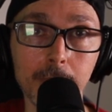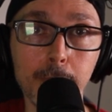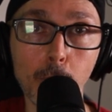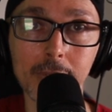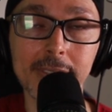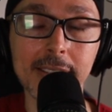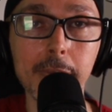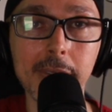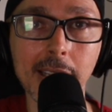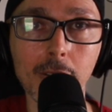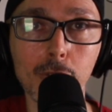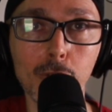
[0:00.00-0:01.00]
brought
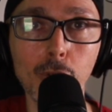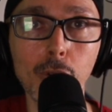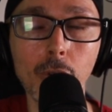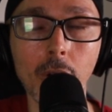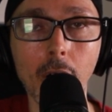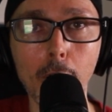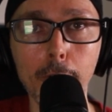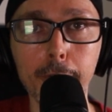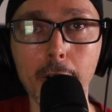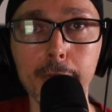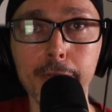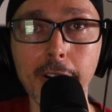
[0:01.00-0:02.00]
something to you of
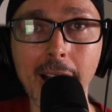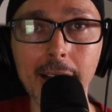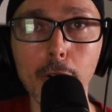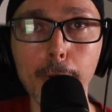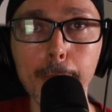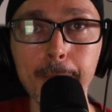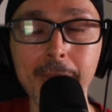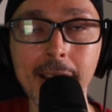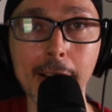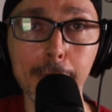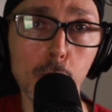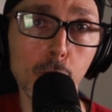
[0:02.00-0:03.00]
value.
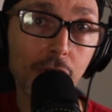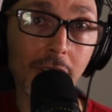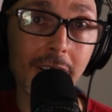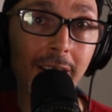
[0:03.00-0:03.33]
And of course,